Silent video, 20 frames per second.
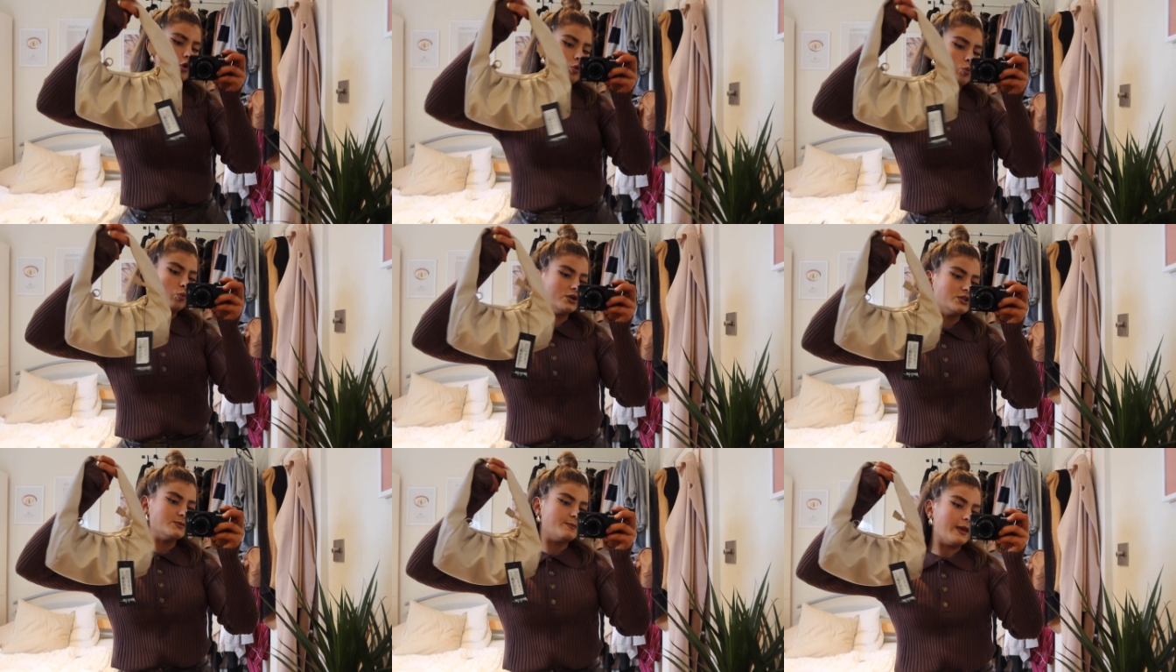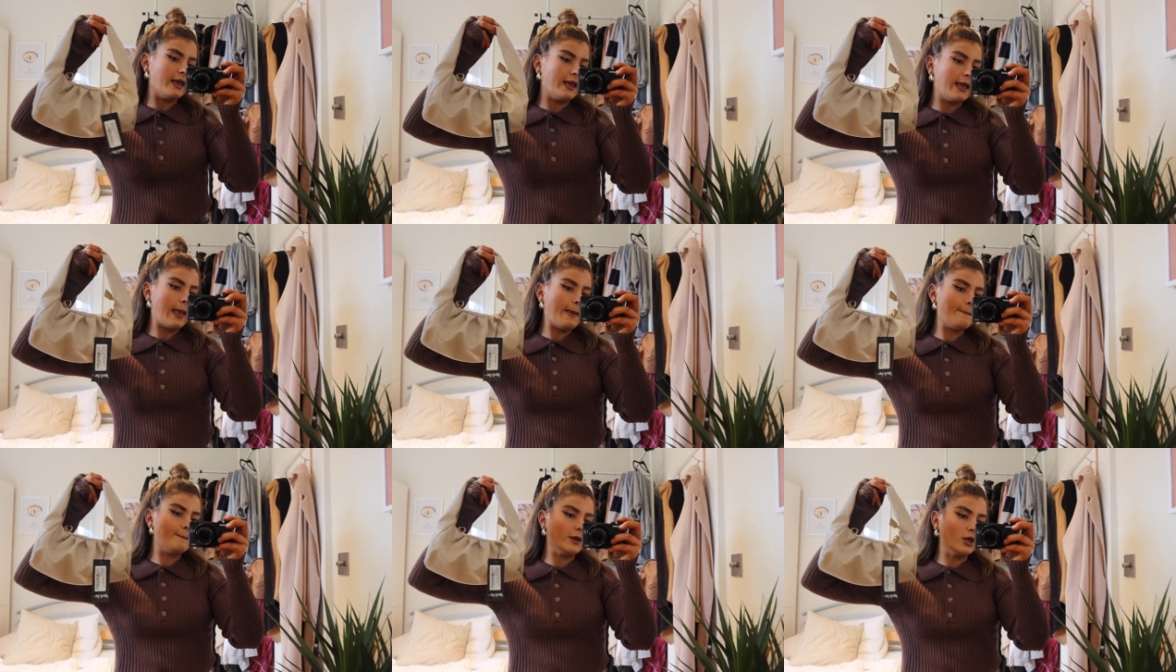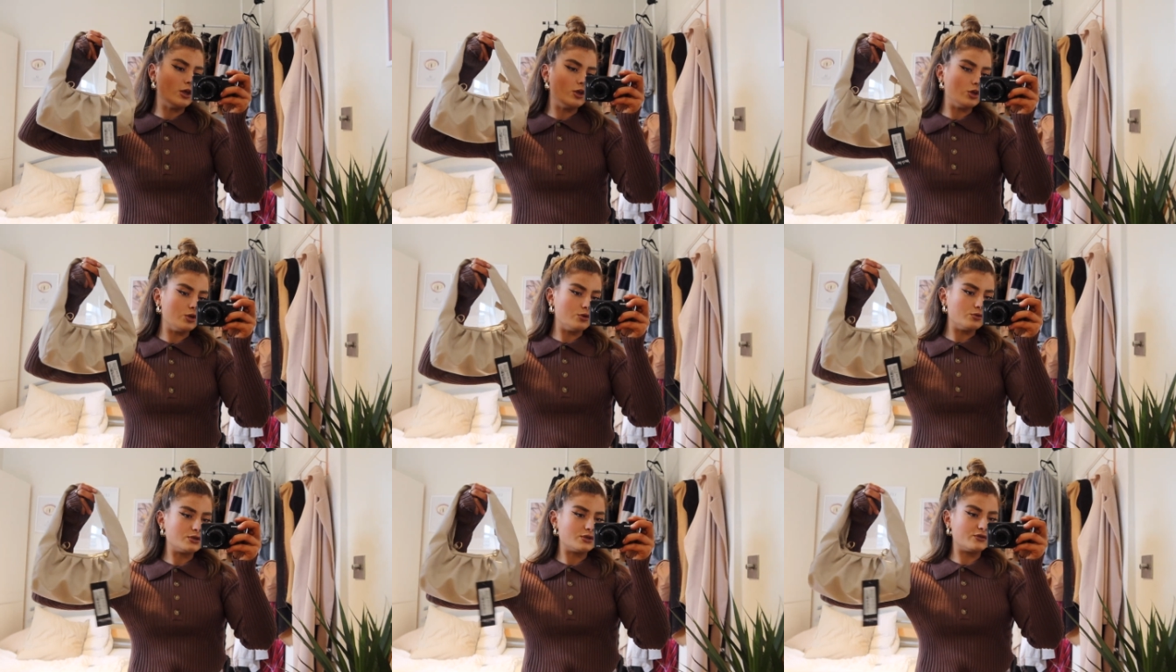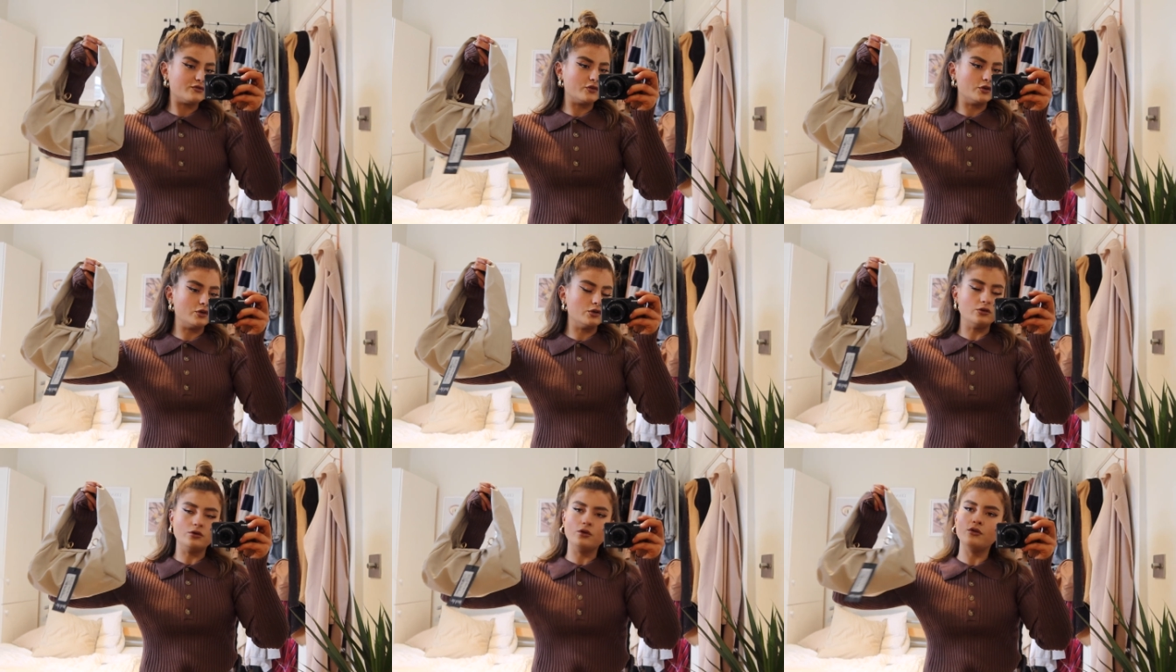would be
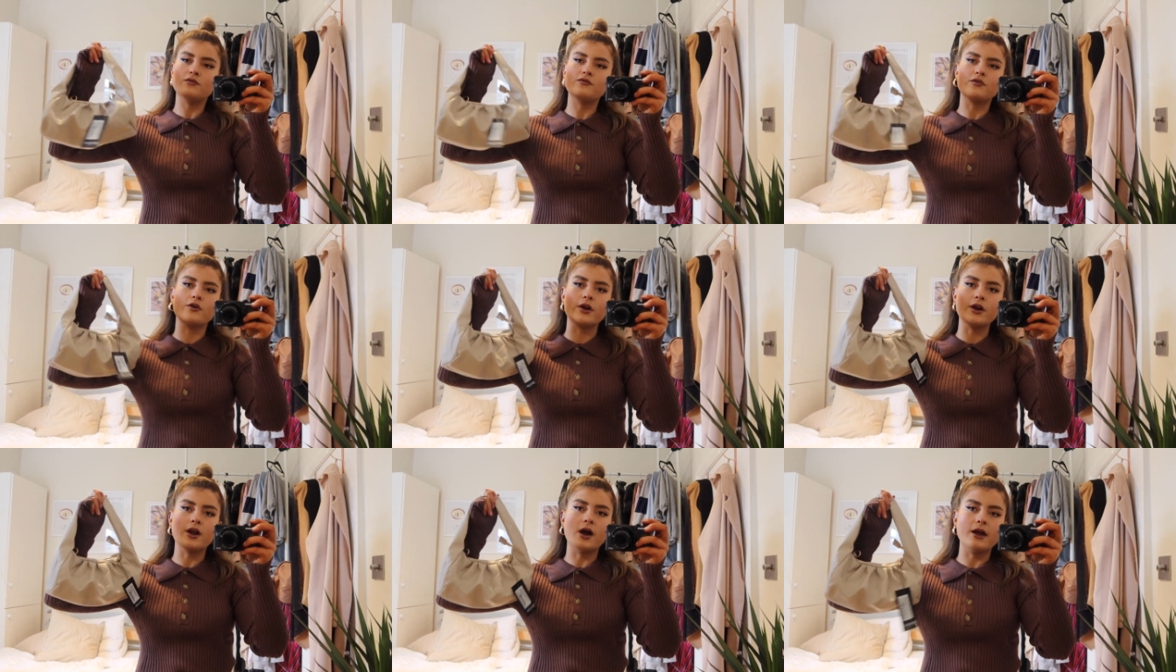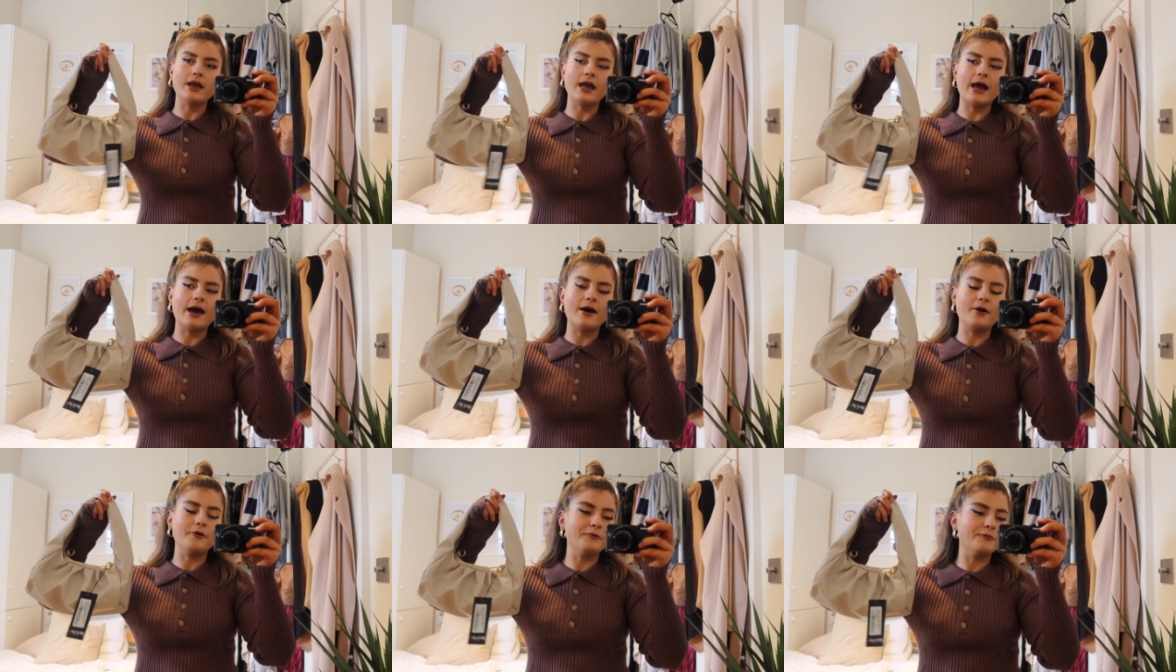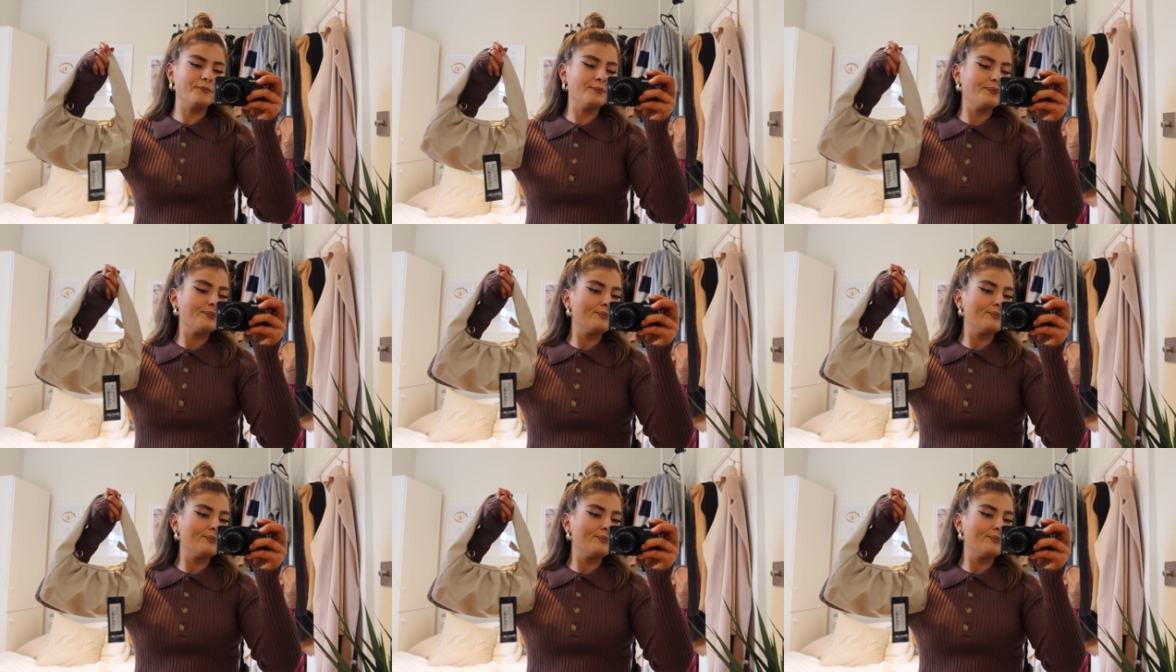beautiful for a night out